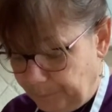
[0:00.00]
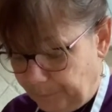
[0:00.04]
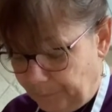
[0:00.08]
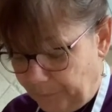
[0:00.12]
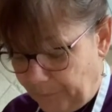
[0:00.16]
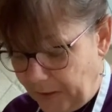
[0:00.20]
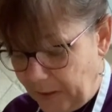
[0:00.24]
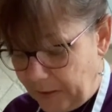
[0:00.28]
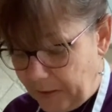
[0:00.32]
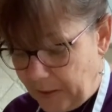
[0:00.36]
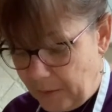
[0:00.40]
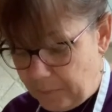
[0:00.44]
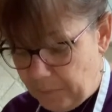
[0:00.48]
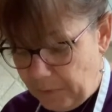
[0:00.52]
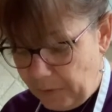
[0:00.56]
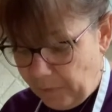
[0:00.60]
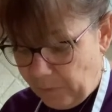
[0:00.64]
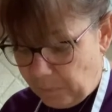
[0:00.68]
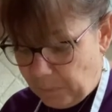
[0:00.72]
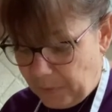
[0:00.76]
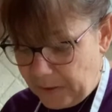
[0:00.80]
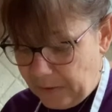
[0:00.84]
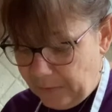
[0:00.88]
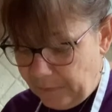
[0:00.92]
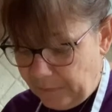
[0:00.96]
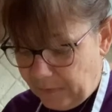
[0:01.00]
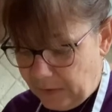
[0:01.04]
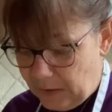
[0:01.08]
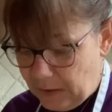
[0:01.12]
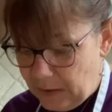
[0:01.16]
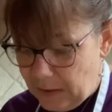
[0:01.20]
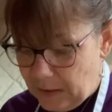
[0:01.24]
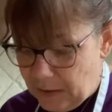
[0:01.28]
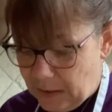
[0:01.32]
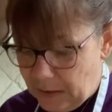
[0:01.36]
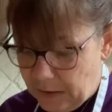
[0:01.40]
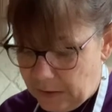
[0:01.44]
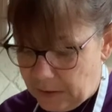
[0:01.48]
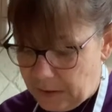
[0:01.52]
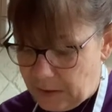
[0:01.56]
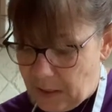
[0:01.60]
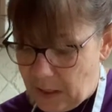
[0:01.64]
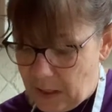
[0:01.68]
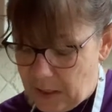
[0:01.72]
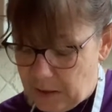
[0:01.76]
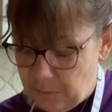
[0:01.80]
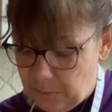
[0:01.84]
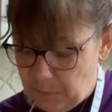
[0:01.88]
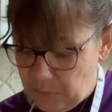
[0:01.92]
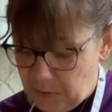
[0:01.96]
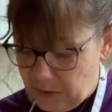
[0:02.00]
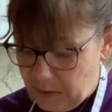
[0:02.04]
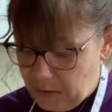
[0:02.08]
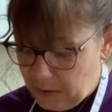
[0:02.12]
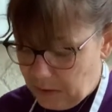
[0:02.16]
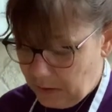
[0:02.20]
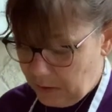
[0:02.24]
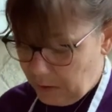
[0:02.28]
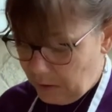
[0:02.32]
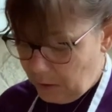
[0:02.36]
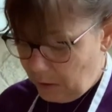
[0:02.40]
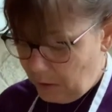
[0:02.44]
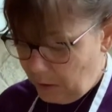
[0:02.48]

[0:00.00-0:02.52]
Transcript: it can be spicy, it can be,